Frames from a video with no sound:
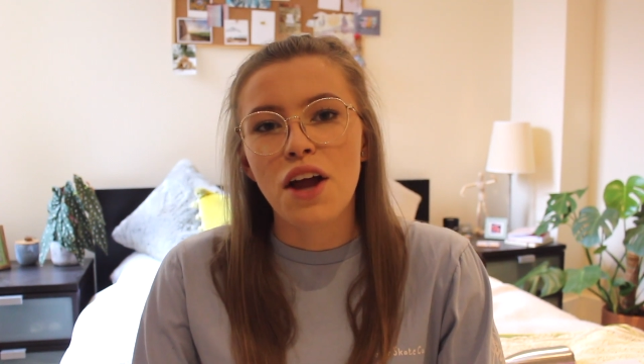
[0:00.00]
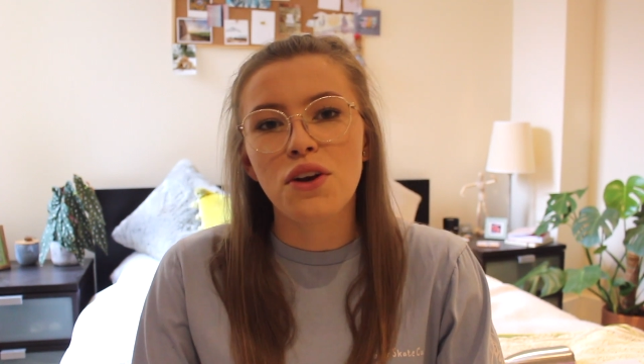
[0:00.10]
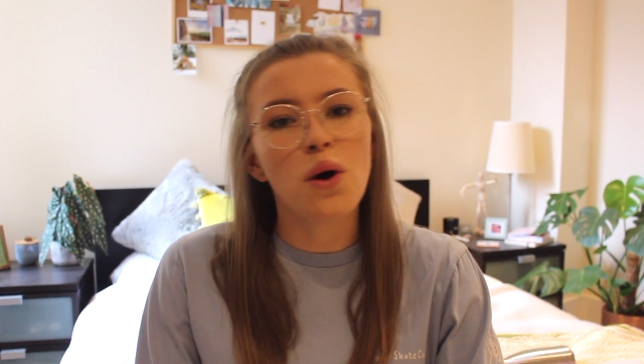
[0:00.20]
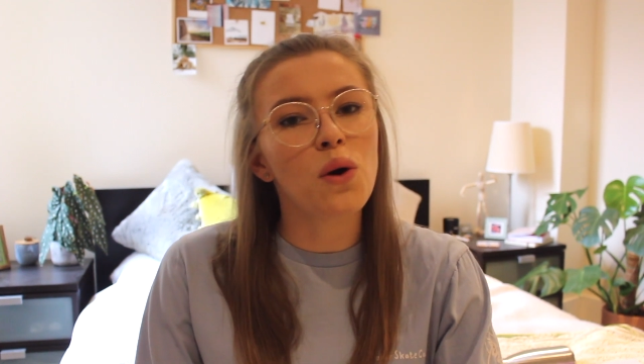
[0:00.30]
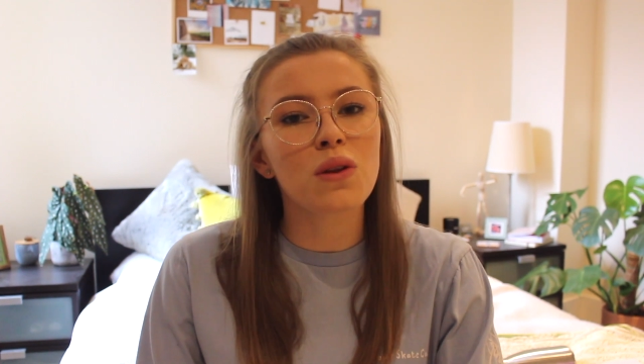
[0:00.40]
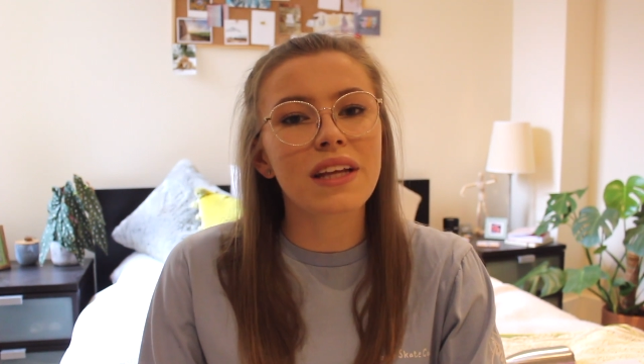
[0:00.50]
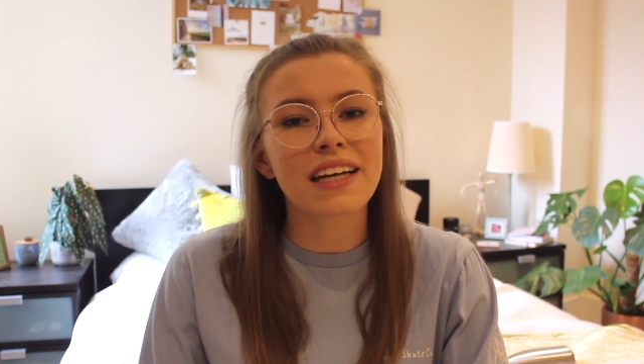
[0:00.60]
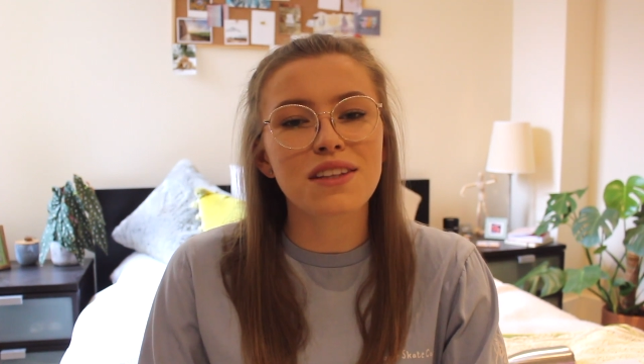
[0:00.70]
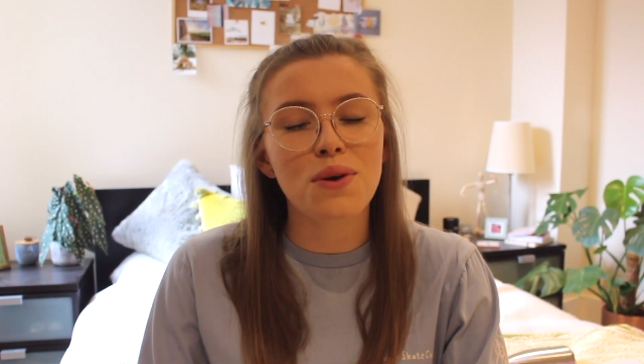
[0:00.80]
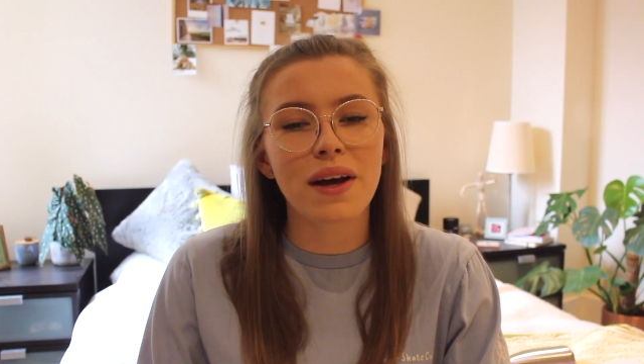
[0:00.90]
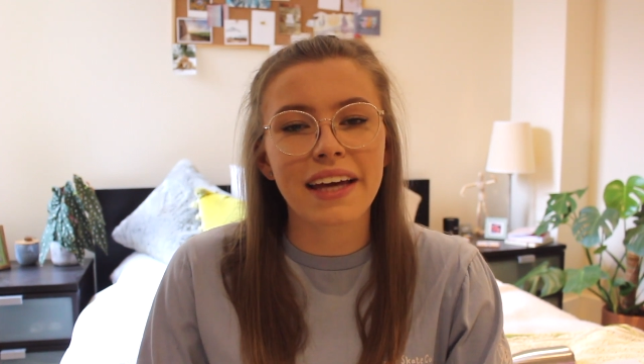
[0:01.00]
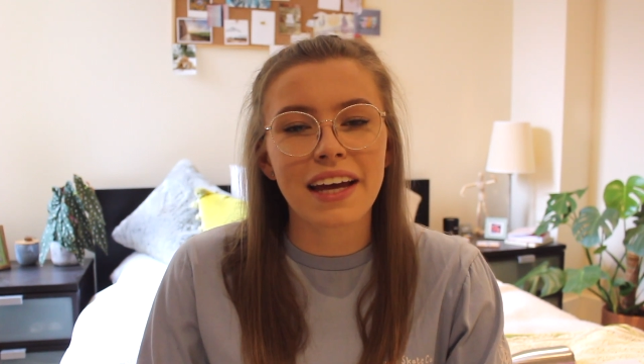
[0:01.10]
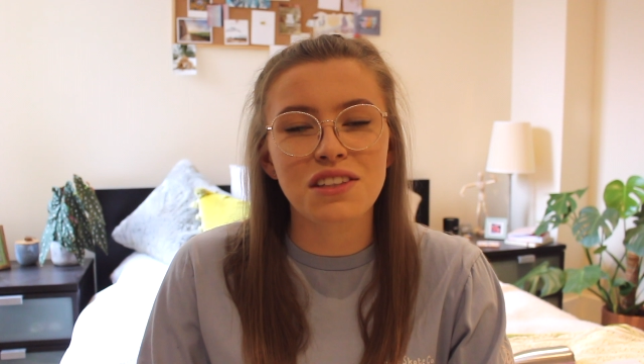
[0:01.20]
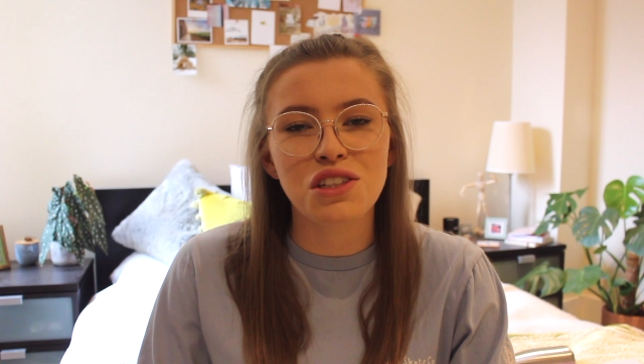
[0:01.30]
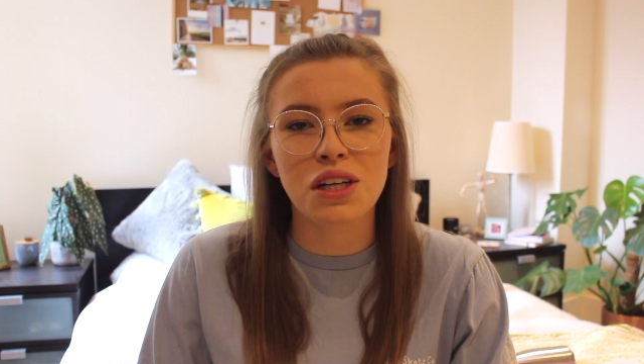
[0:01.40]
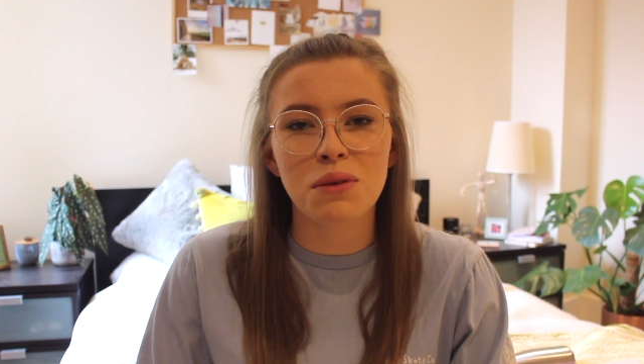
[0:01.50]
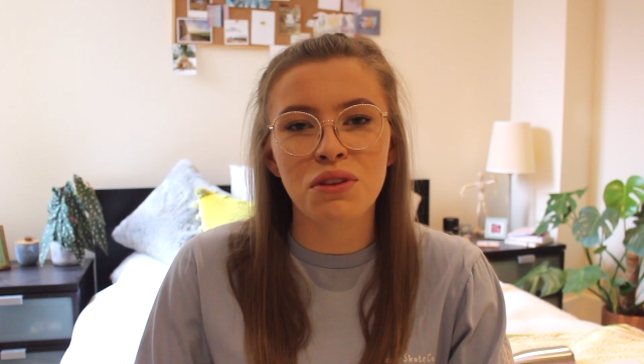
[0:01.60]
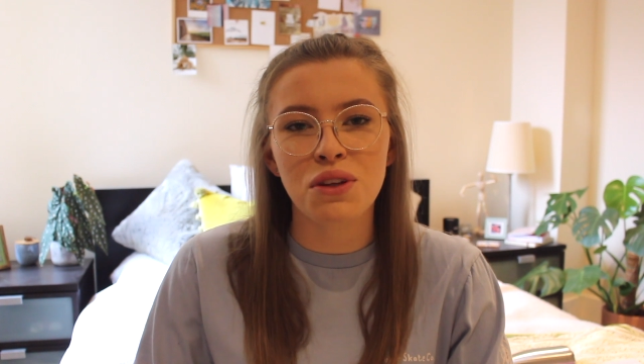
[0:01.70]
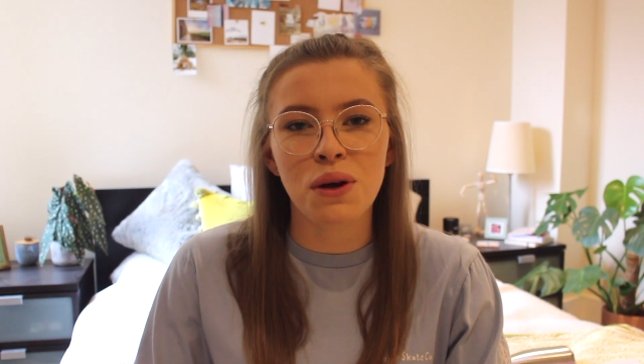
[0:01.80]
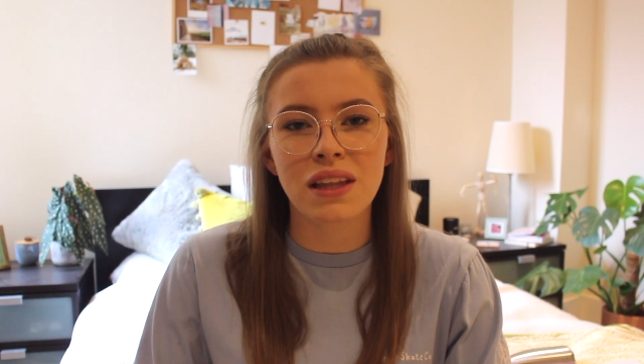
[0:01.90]
Not only do I get to share
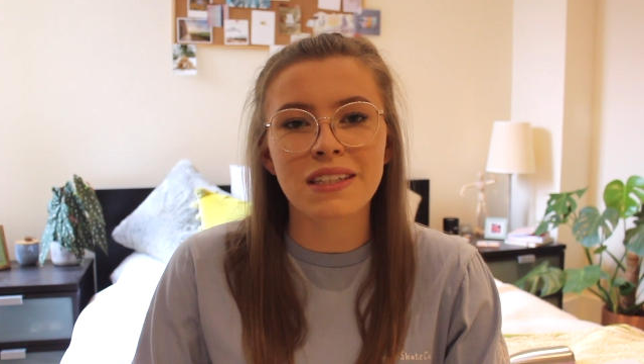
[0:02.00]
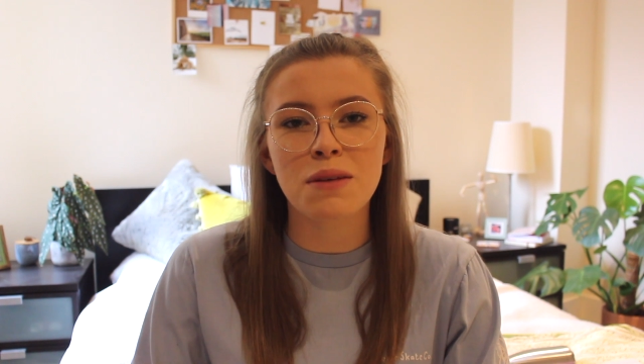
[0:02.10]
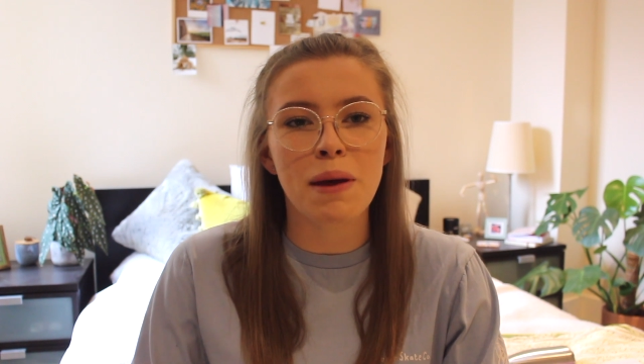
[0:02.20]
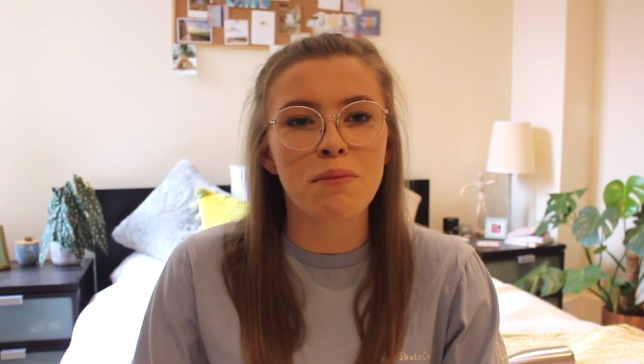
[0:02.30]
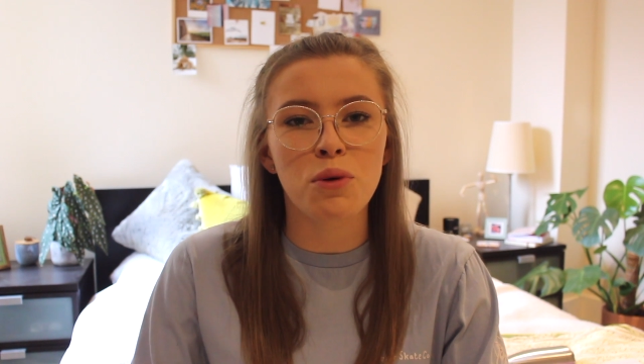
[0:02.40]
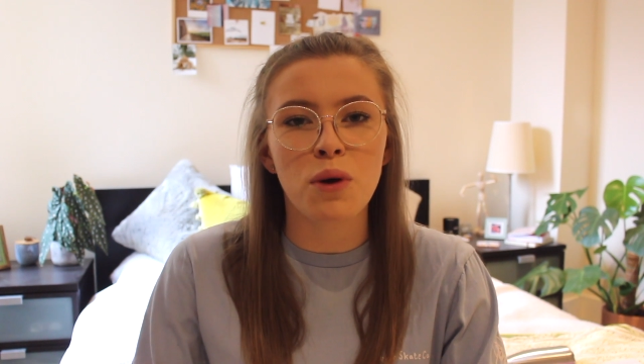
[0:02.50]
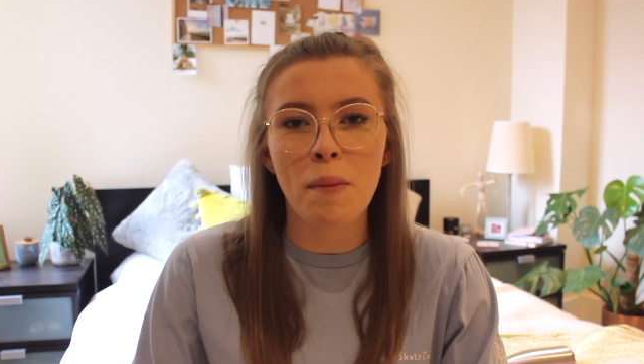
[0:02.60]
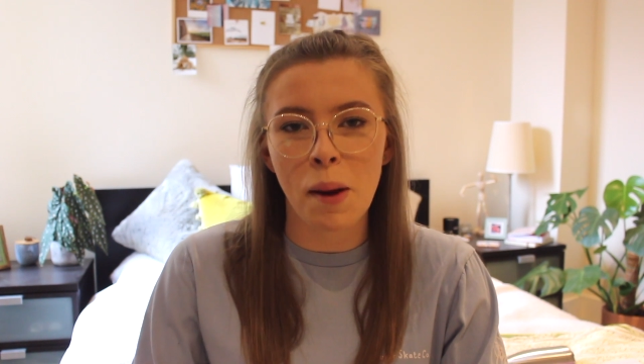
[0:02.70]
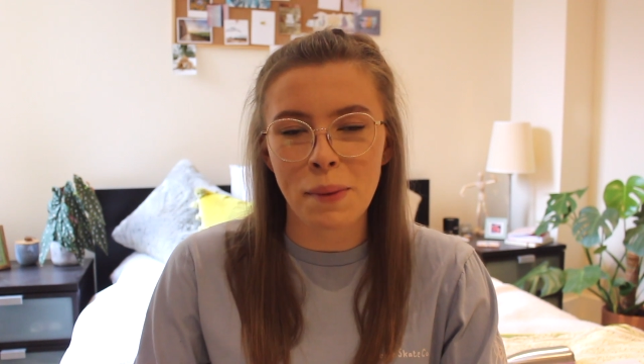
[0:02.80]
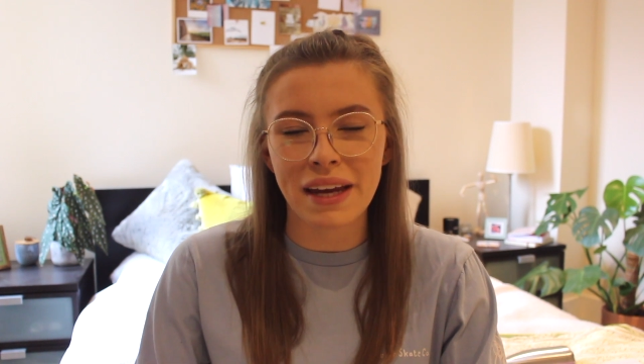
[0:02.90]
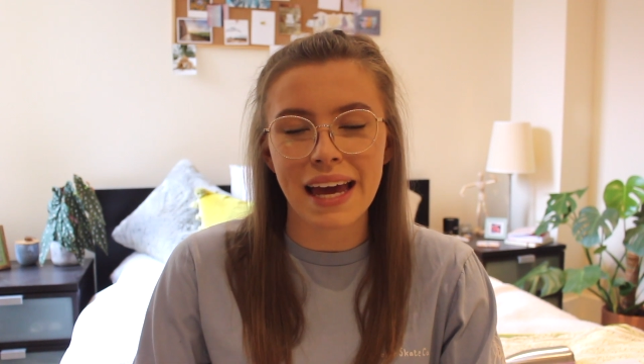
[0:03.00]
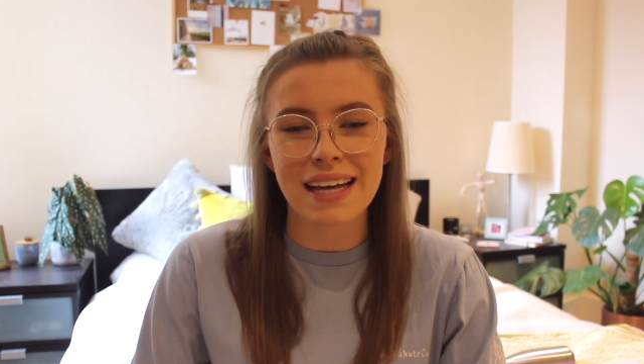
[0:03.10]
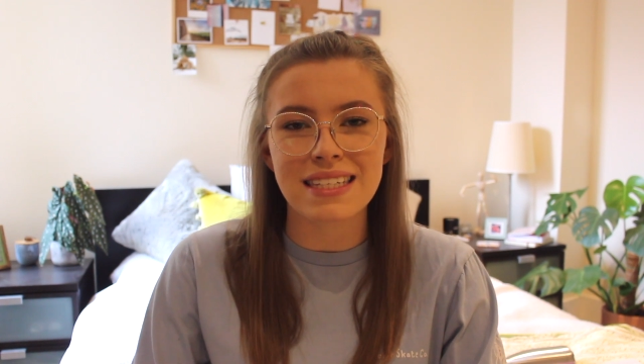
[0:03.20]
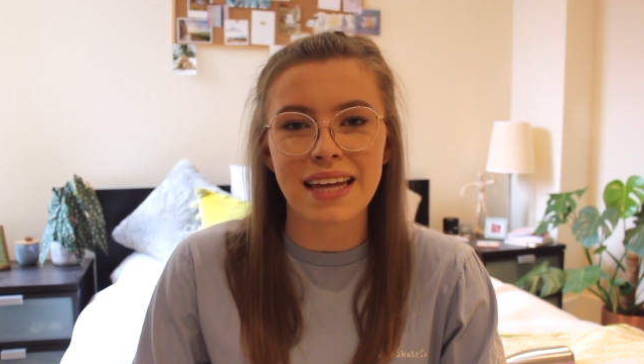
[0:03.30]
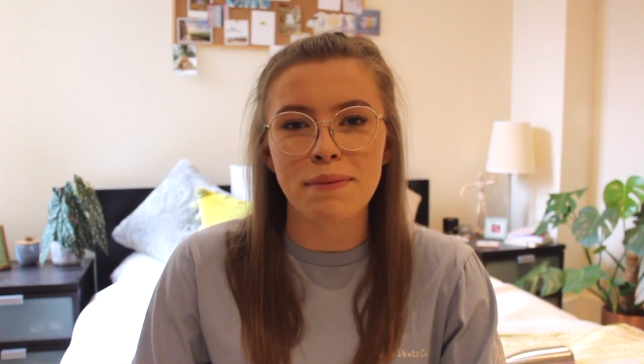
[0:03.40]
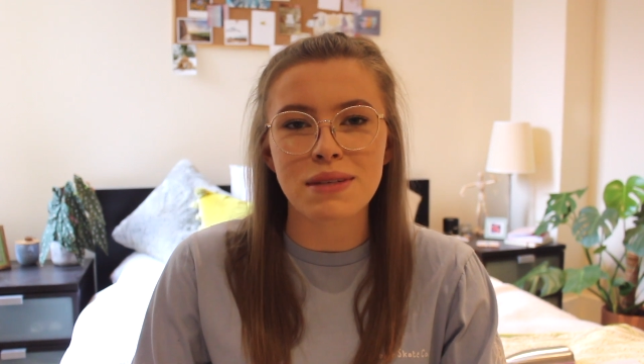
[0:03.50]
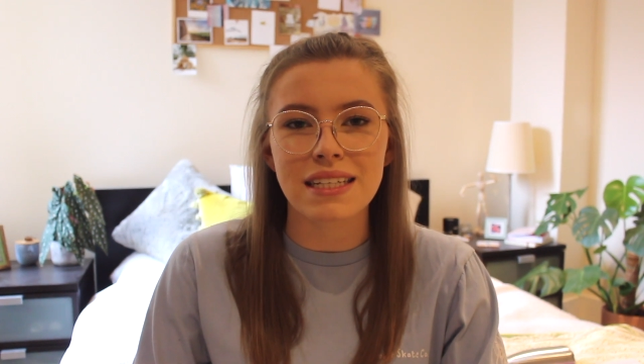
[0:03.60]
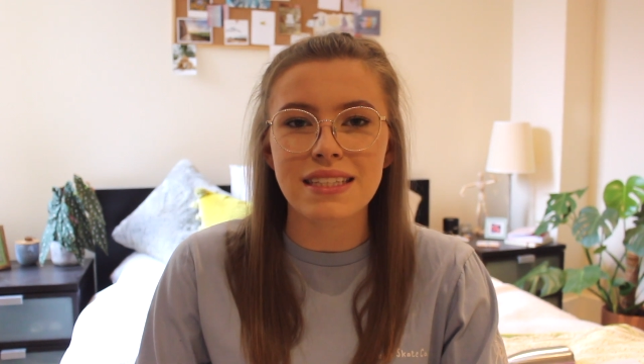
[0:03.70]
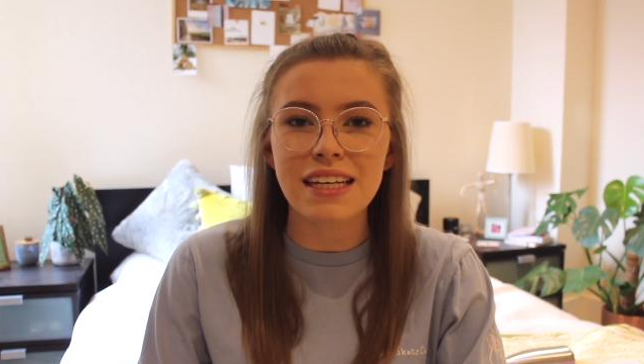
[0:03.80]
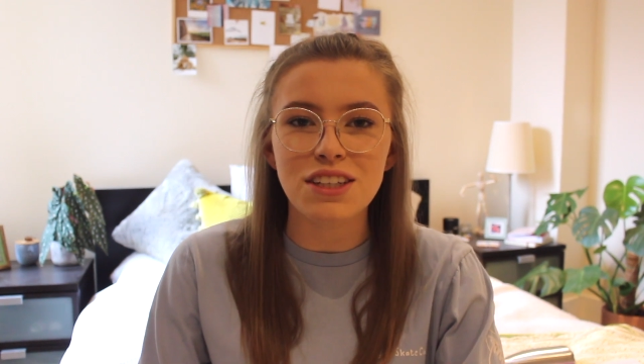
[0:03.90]
with you a little bit more about my next steps
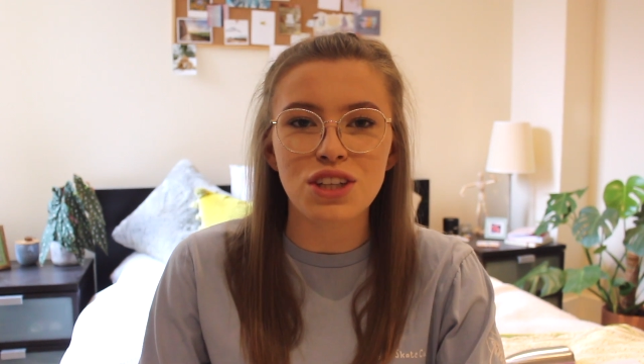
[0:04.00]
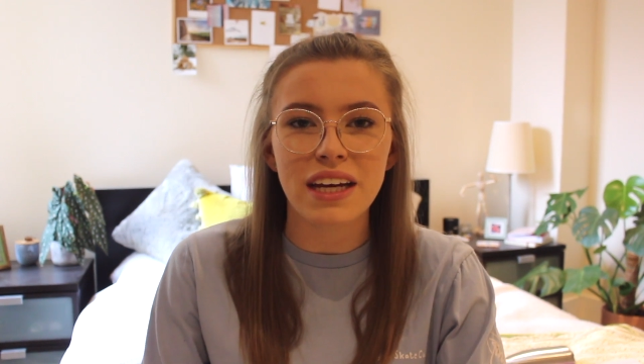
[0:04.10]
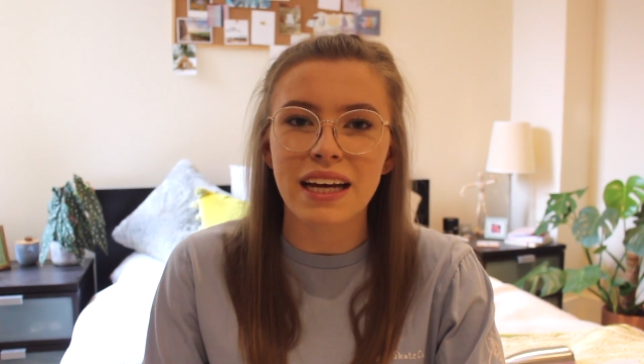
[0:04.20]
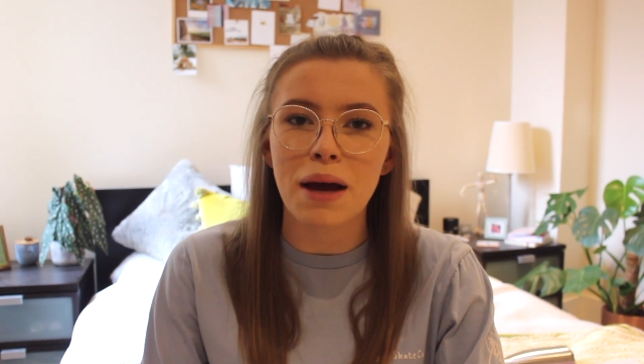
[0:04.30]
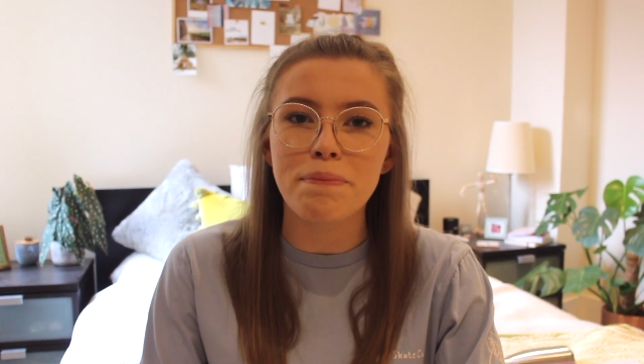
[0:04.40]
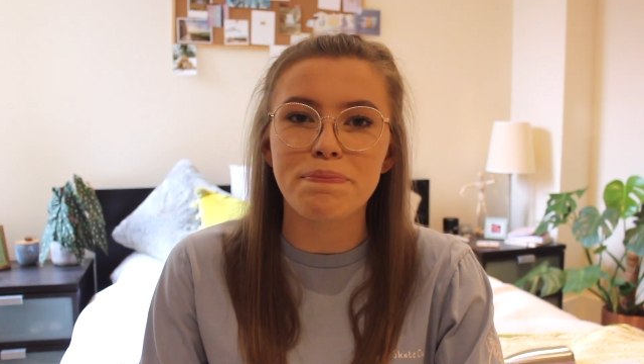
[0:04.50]
in teaching,